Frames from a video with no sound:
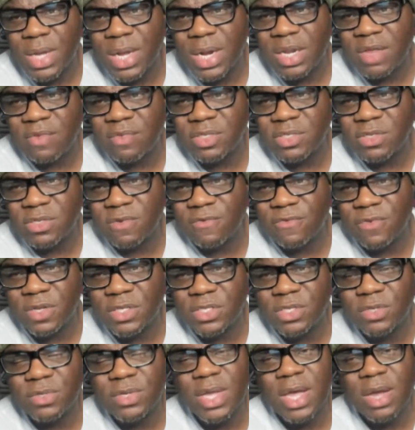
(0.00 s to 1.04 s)
Gotta live it to the
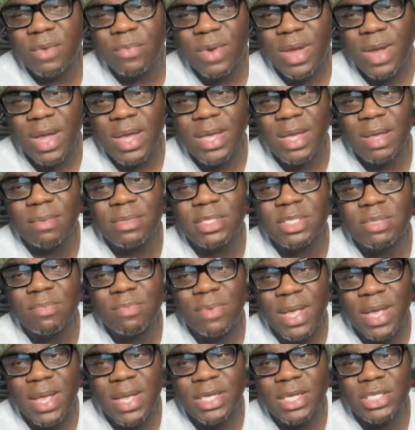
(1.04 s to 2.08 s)
fullest. You damn right. And
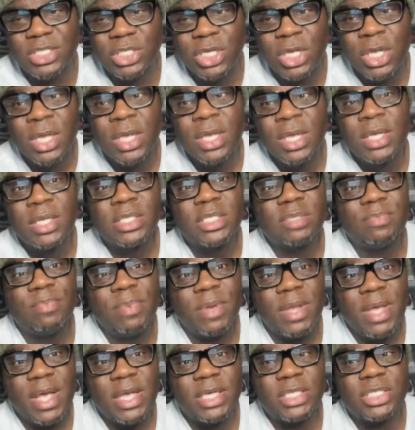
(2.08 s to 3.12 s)
Splash,
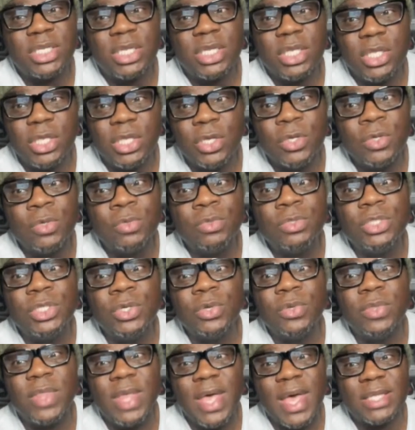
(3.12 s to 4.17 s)
Splash, you
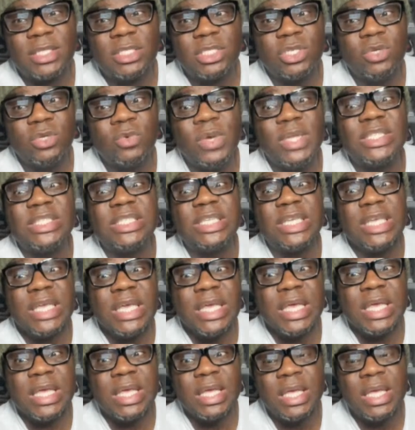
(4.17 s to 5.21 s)
do that to a
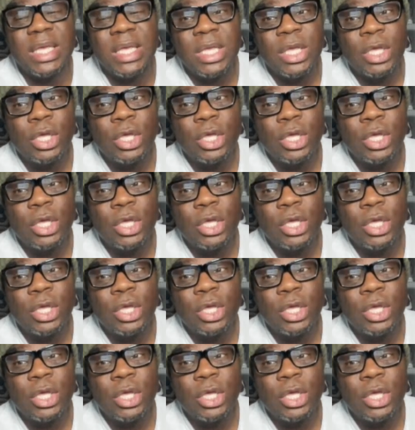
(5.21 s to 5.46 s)
T.